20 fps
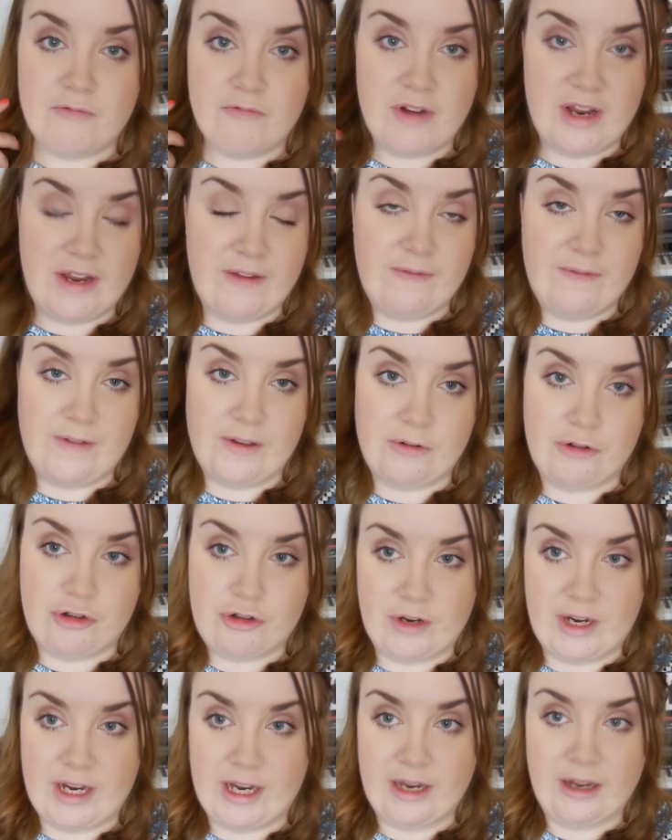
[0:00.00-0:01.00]
refill
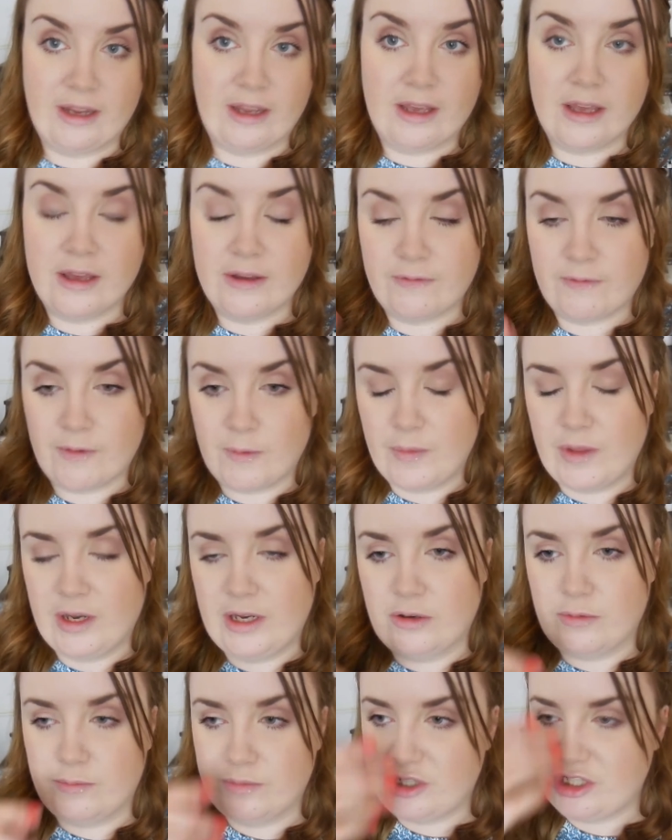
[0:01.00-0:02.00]
drink from the
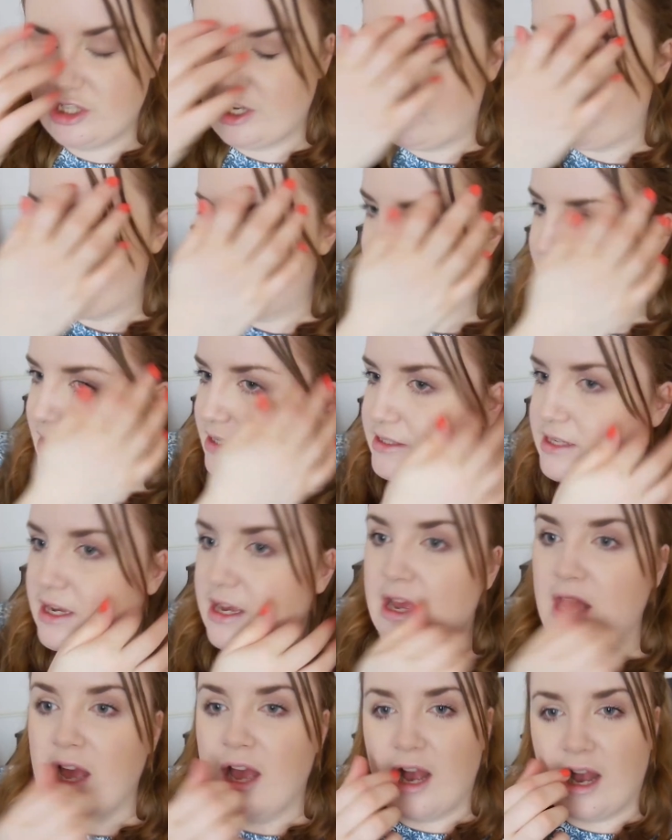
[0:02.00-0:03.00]
little machine because
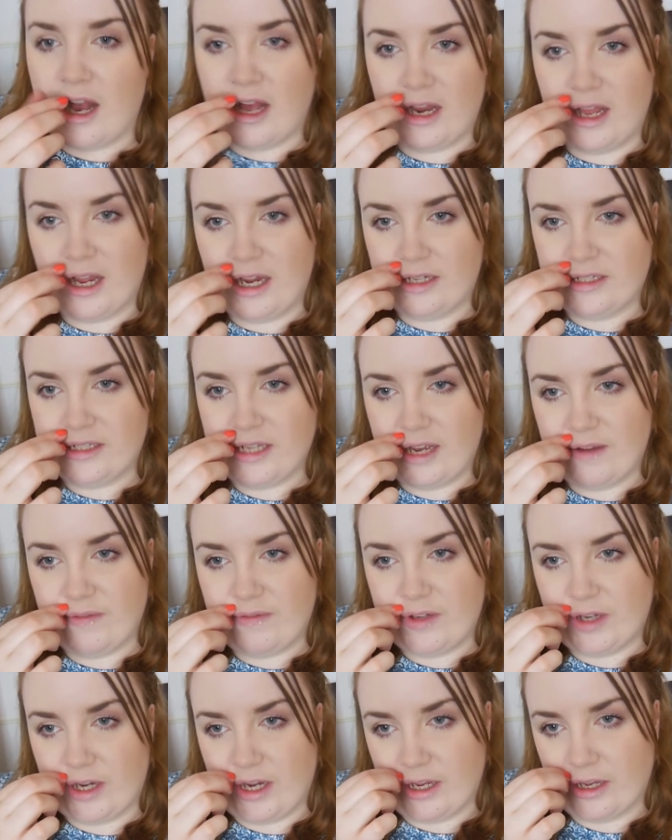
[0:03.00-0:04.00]
I like to
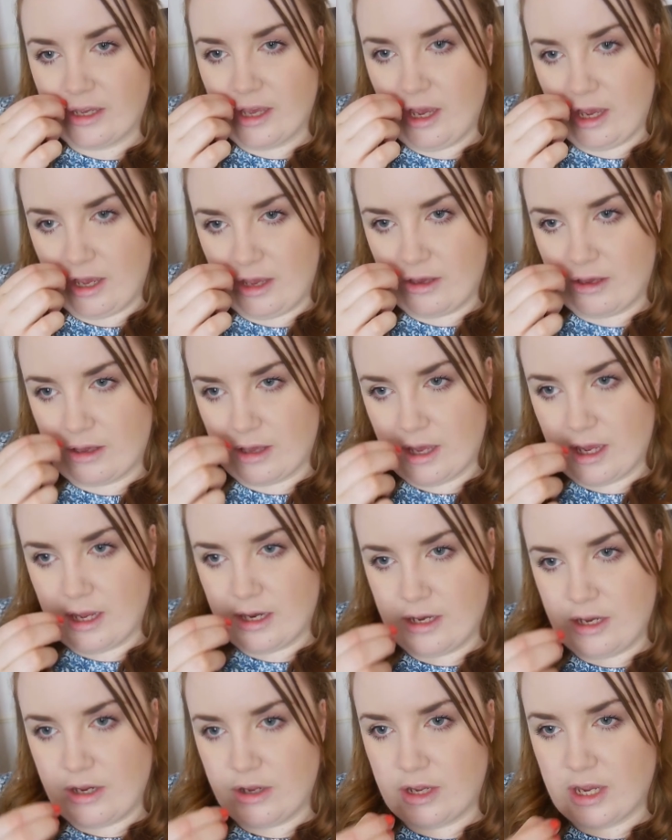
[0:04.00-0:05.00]
have Diet Coke,
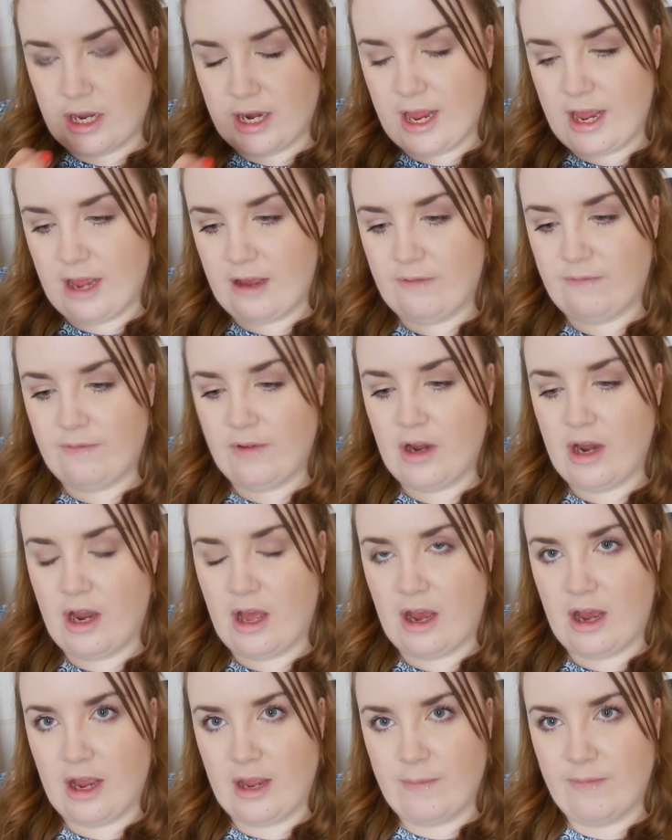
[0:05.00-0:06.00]
and you can have
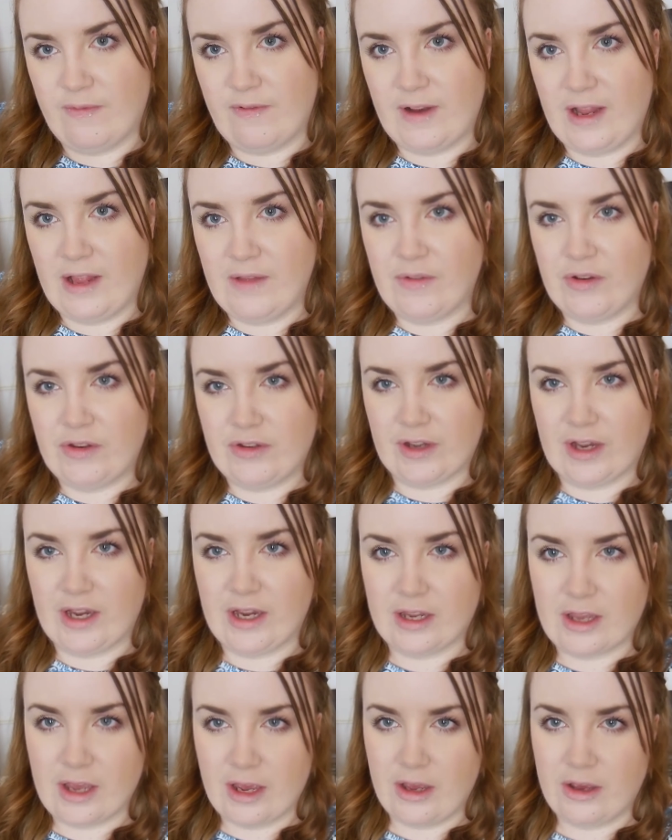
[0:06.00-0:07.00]
lime flavoured
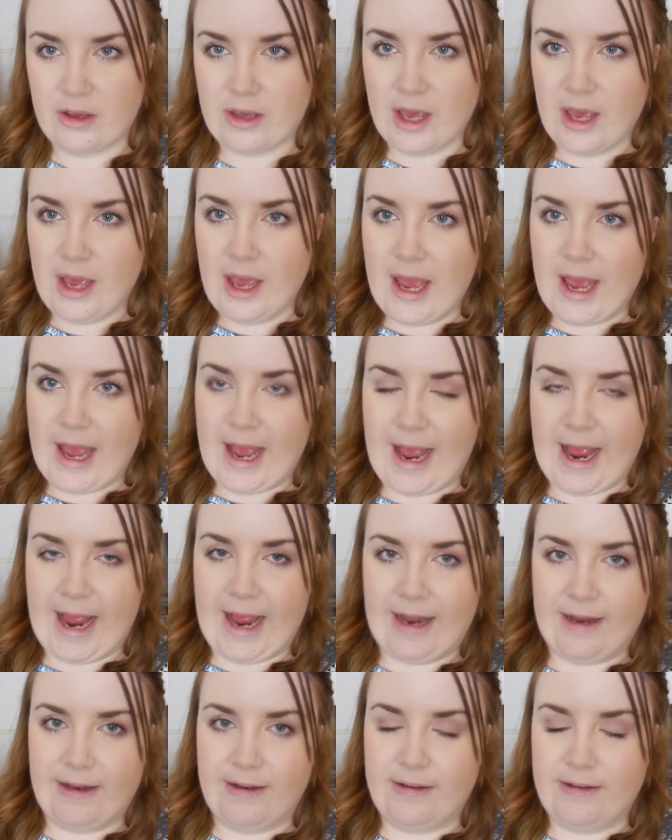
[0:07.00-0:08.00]
Diet Coke
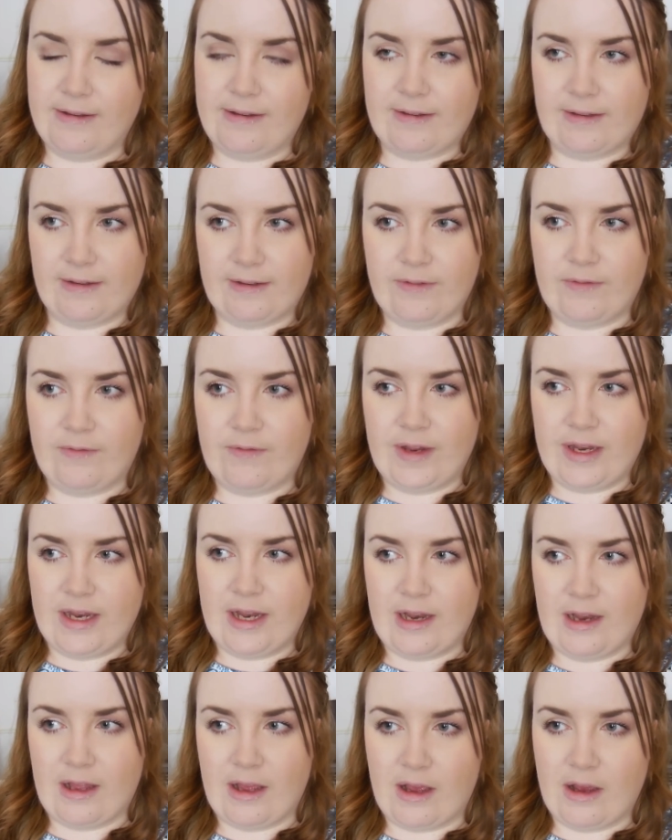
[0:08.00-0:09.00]
and
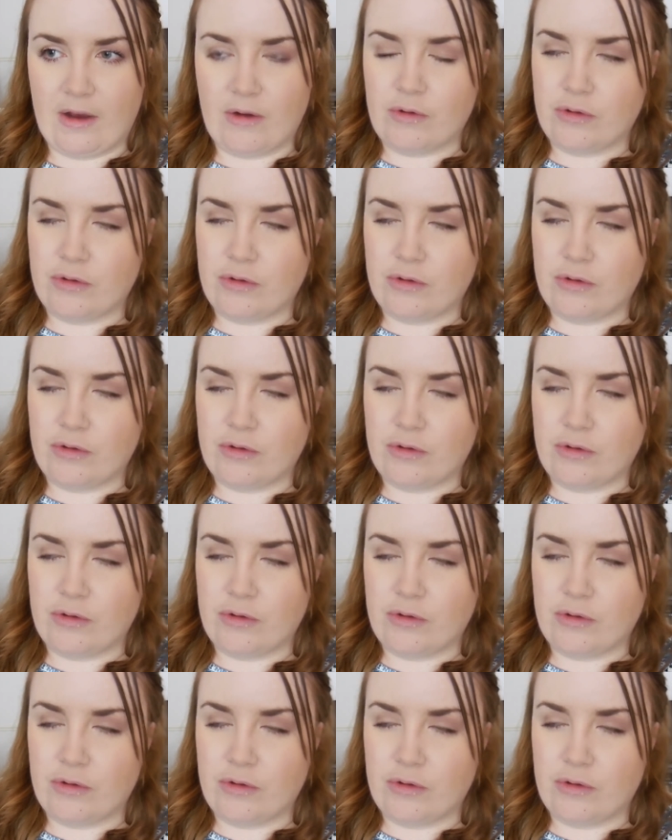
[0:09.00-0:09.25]
vanilla